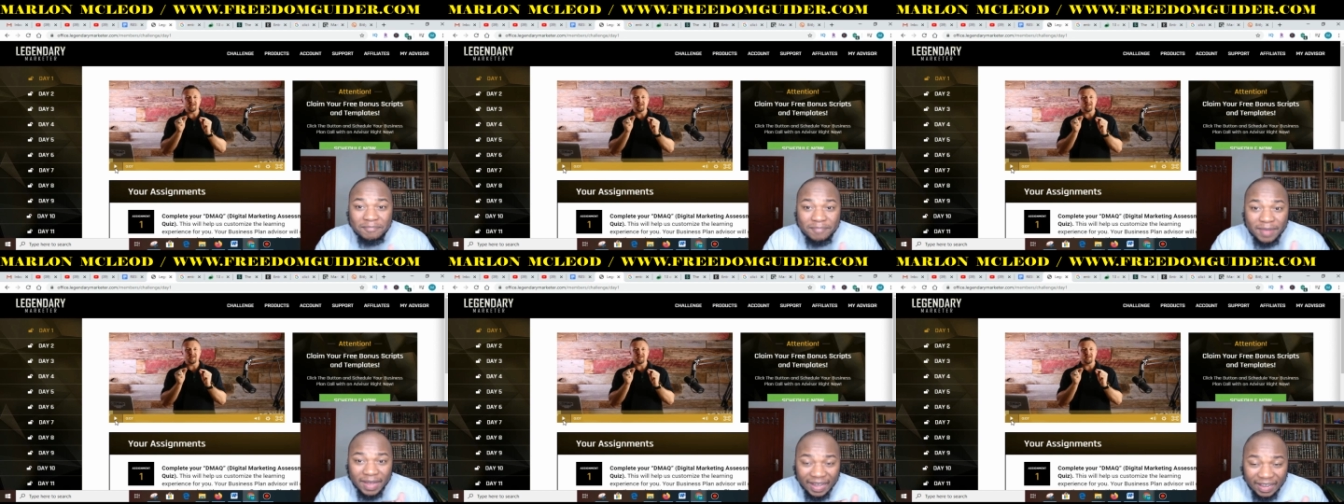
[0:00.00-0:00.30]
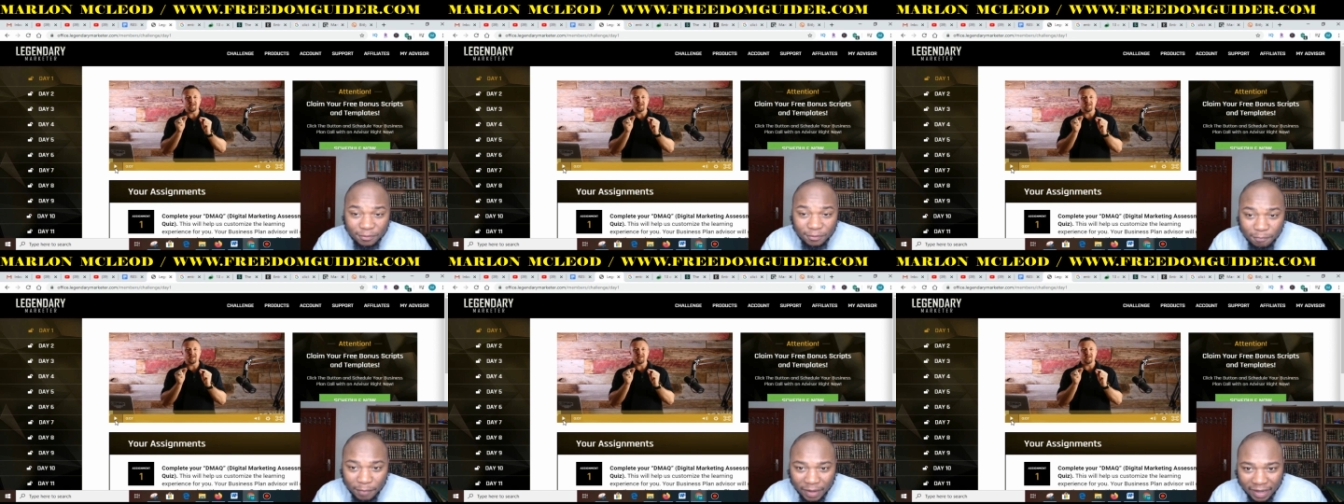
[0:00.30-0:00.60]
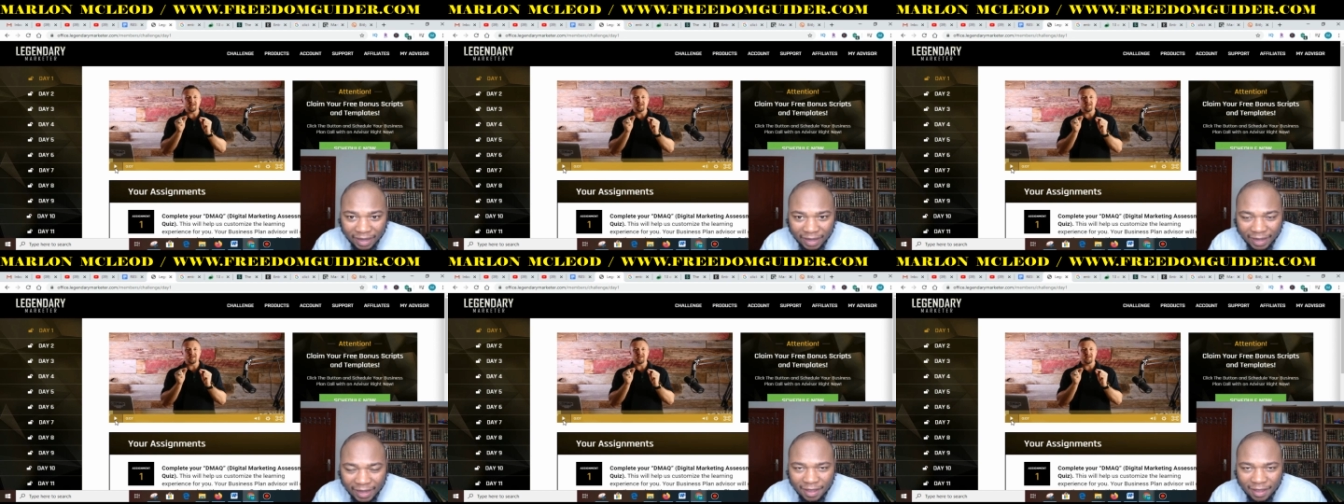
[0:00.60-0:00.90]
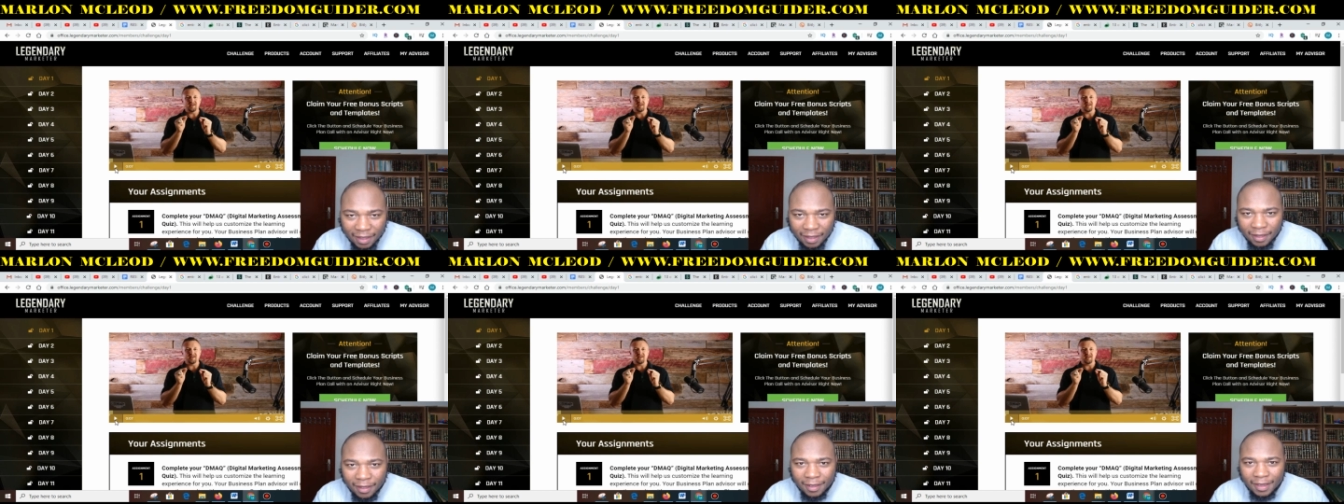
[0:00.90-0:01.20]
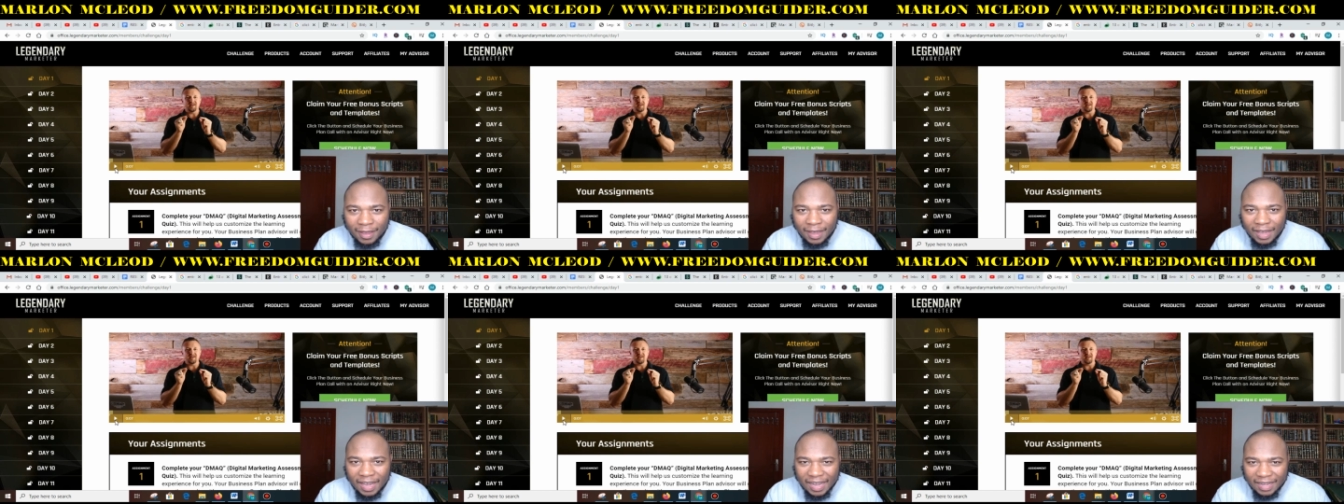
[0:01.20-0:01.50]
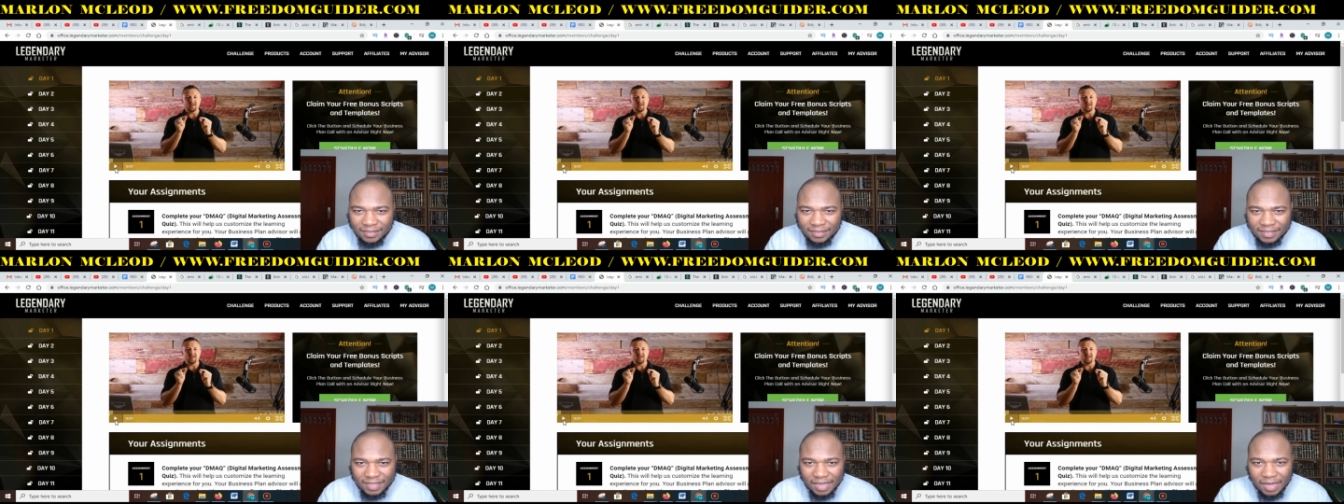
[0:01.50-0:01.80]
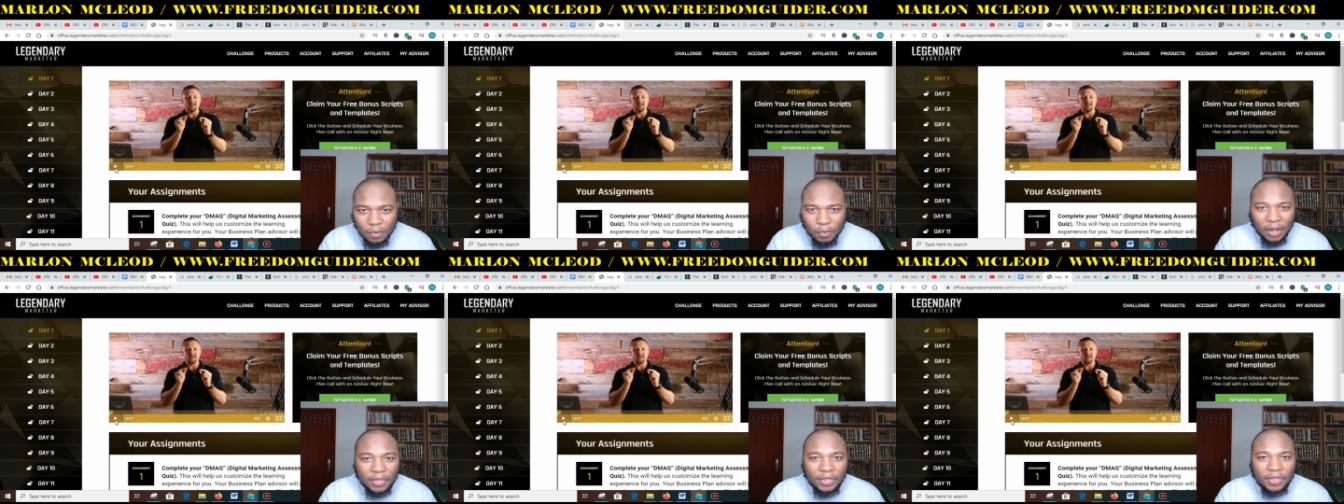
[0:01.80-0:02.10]
pass by and
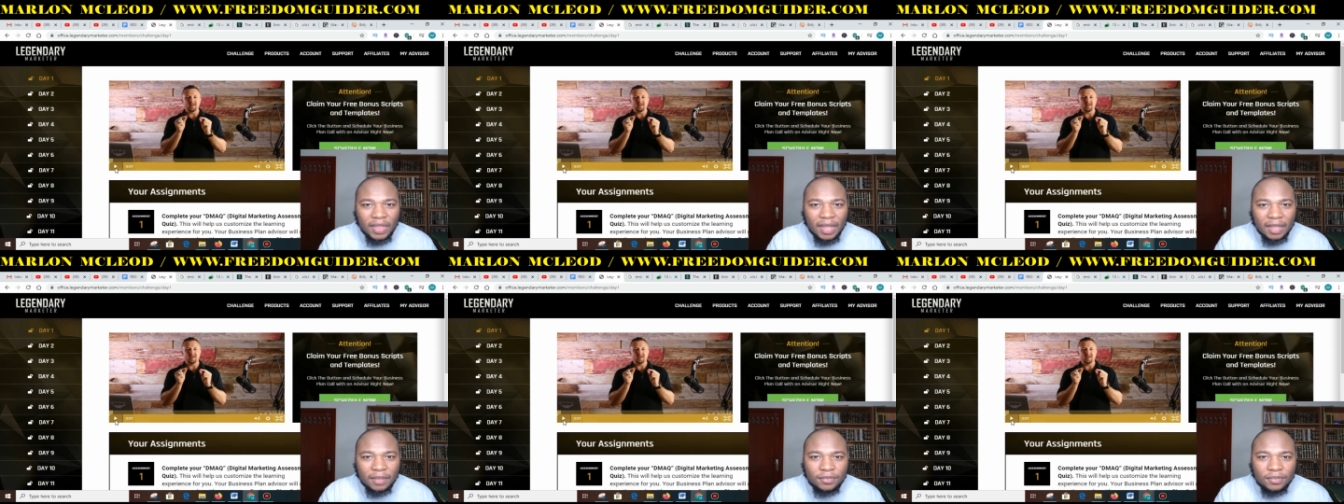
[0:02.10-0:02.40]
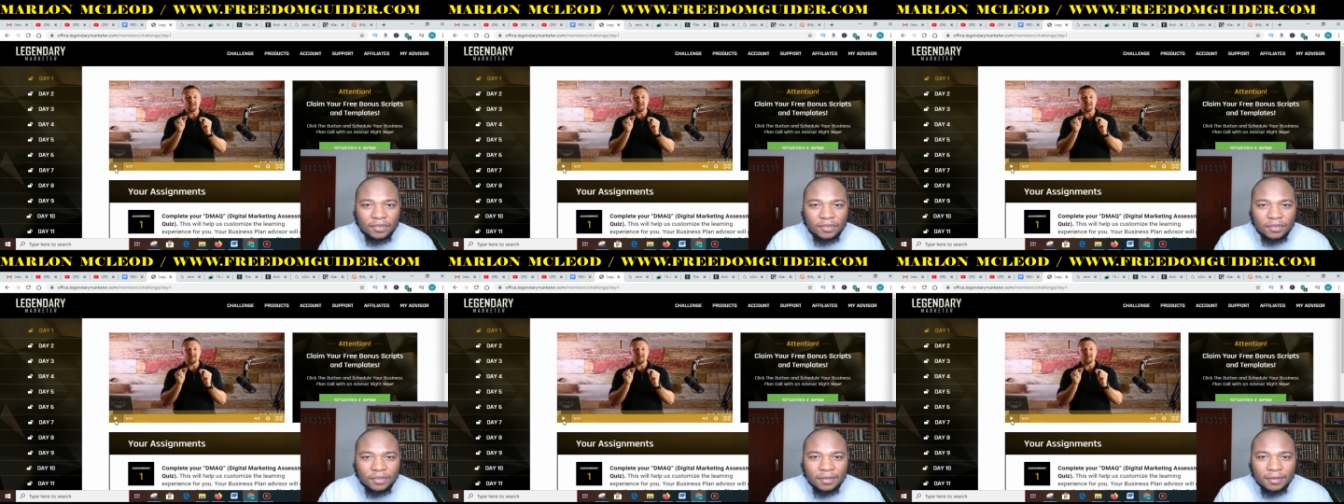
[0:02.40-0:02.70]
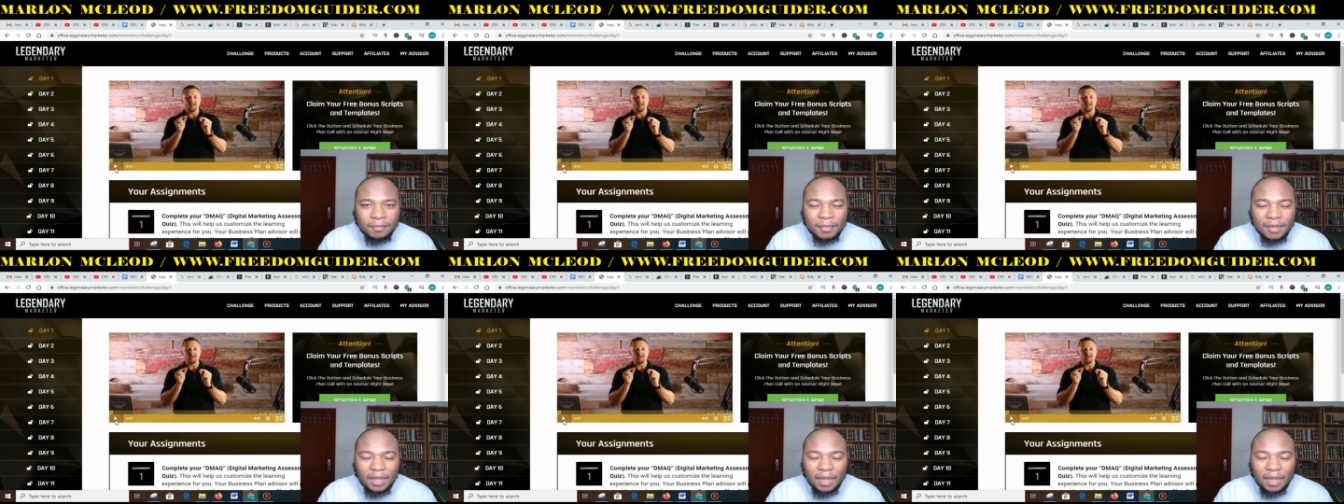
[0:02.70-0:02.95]
see what this